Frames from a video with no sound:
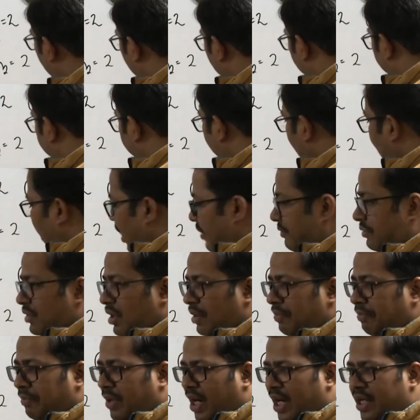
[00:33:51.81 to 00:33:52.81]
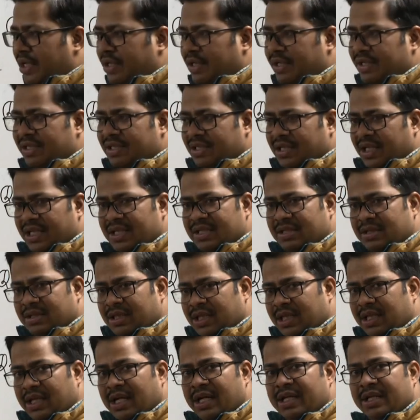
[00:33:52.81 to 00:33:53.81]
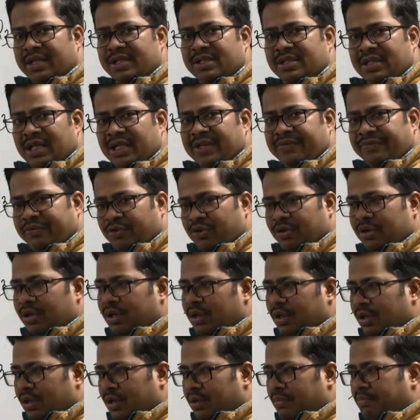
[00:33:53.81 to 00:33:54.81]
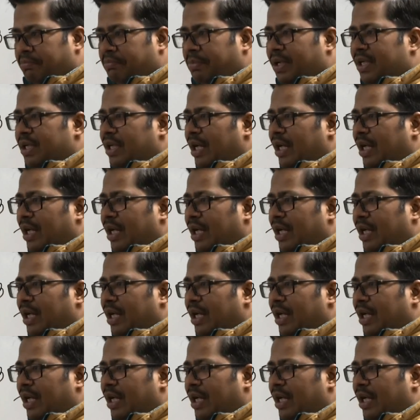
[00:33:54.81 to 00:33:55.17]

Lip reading: we have combined stage 3 and stage 4, but